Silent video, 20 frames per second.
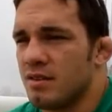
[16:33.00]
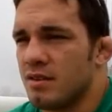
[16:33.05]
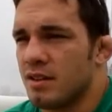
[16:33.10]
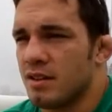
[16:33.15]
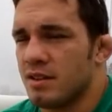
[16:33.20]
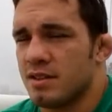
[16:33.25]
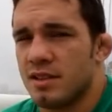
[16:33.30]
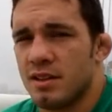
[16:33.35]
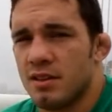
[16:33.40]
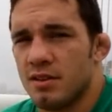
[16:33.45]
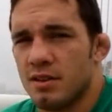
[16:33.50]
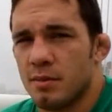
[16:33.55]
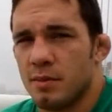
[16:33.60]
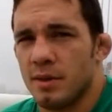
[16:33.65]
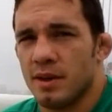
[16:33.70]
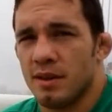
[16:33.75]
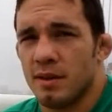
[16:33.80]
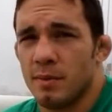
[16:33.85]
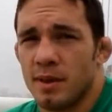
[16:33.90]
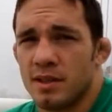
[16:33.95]
considered to
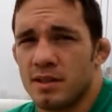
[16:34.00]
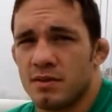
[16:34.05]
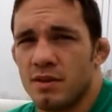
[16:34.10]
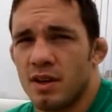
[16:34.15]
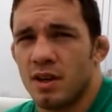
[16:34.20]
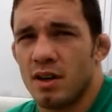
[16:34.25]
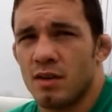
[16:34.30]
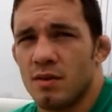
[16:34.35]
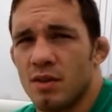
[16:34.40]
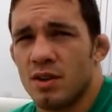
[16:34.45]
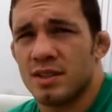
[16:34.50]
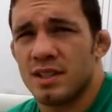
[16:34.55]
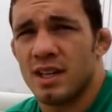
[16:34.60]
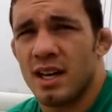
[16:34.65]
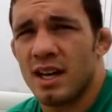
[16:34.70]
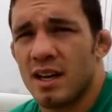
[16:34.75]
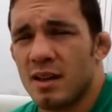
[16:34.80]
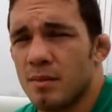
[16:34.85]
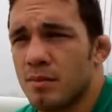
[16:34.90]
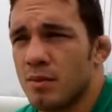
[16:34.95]
be the best fighter of all
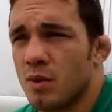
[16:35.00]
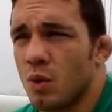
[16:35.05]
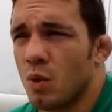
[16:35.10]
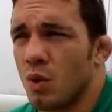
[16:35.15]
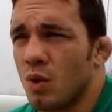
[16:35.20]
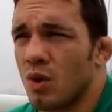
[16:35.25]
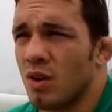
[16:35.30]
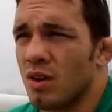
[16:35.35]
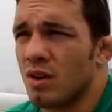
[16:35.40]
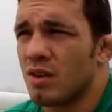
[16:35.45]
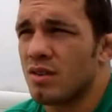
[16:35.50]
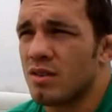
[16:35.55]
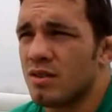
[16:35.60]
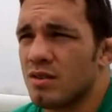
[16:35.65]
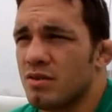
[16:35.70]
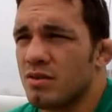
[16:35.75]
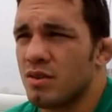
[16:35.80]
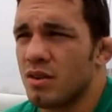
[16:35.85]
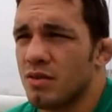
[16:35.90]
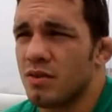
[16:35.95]
time, or
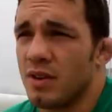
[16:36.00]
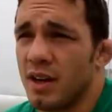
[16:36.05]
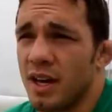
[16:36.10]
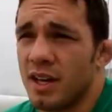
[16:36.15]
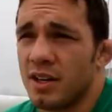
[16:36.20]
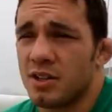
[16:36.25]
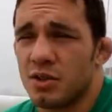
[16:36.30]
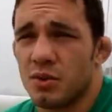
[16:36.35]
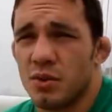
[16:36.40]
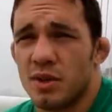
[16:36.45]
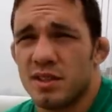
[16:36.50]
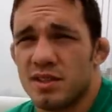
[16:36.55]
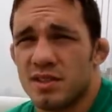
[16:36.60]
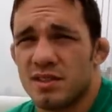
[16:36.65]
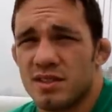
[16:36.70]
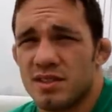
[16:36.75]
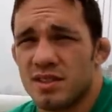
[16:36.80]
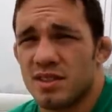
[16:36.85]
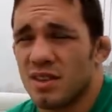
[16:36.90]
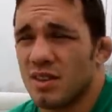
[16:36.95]
for financial
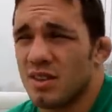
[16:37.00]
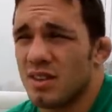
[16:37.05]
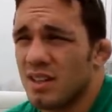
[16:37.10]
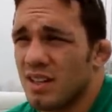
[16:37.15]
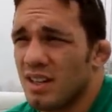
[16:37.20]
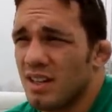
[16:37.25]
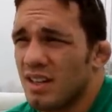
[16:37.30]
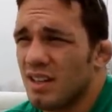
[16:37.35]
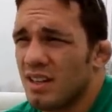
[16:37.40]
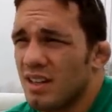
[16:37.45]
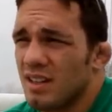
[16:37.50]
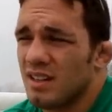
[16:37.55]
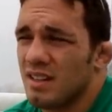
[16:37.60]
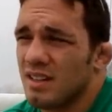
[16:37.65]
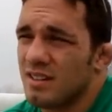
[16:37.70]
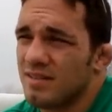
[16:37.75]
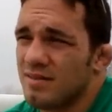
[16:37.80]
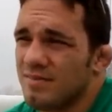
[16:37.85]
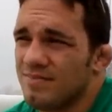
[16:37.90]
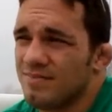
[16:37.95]
reasons. So
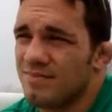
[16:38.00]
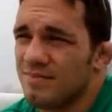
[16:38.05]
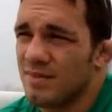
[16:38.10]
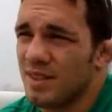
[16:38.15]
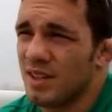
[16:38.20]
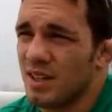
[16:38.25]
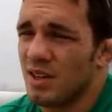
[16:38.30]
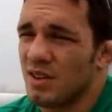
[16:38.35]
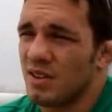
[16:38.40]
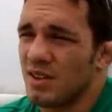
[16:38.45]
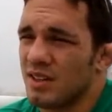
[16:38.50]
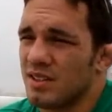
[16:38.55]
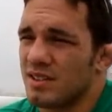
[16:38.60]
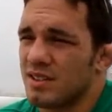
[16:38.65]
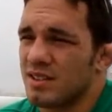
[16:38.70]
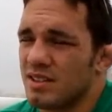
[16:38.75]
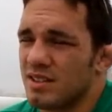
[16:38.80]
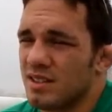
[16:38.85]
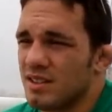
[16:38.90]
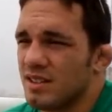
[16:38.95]
you know,
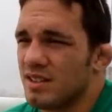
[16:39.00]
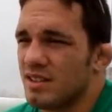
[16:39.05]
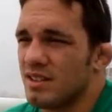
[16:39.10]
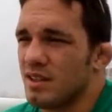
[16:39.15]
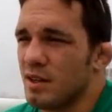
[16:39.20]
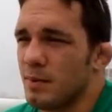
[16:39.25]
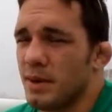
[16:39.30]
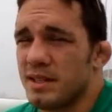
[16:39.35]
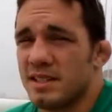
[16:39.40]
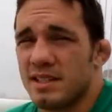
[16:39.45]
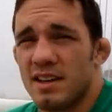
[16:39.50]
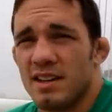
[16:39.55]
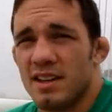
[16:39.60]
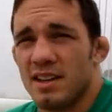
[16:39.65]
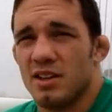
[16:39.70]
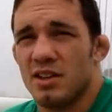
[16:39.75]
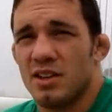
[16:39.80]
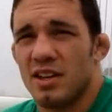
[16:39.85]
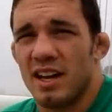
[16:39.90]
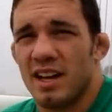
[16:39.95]
it depends how they
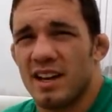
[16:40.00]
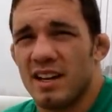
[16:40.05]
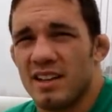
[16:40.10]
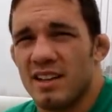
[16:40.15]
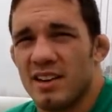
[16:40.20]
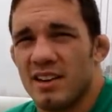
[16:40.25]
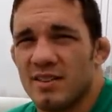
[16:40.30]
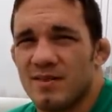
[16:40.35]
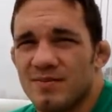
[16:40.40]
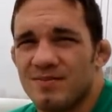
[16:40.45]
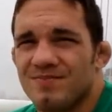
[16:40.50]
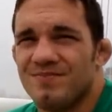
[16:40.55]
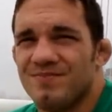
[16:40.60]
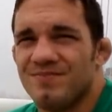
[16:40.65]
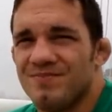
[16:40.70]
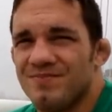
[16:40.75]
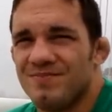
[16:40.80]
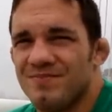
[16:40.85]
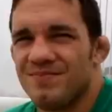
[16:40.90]
look at it. You know.